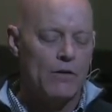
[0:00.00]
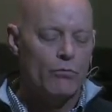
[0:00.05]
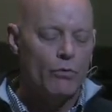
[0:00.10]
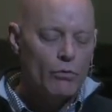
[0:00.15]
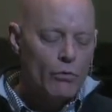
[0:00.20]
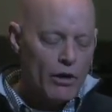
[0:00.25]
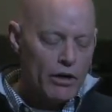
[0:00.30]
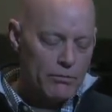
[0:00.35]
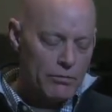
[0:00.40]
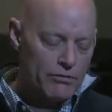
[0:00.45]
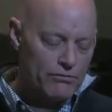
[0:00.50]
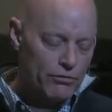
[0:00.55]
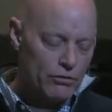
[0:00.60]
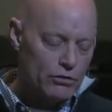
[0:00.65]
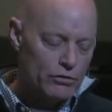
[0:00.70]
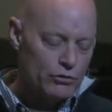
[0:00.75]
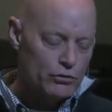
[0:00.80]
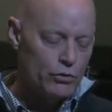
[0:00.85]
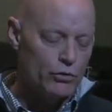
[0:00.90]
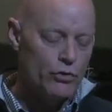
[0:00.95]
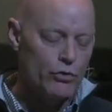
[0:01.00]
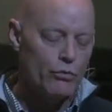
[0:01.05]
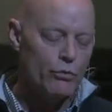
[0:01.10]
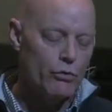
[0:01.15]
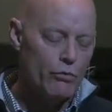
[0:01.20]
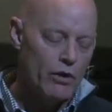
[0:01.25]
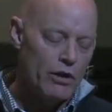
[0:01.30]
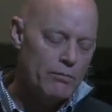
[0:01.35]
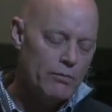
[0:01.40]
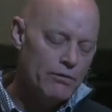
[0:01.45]
We want to be full of truth and
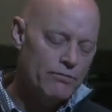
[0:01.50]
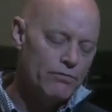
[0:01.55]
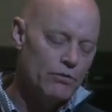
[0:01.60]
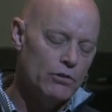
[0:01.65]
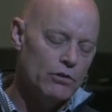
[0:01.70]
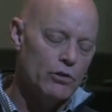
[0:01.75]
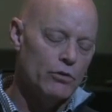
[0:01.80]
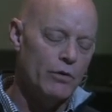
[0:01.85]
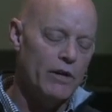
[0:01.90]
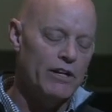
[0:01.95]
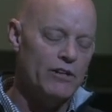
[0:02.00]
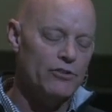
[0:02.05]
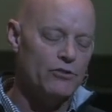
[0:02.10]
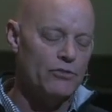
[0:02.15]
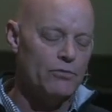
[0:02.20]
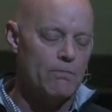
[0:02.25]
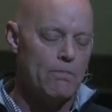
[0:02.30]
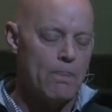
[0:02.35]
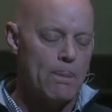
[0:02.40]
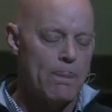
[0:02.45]
we want to be full of grace.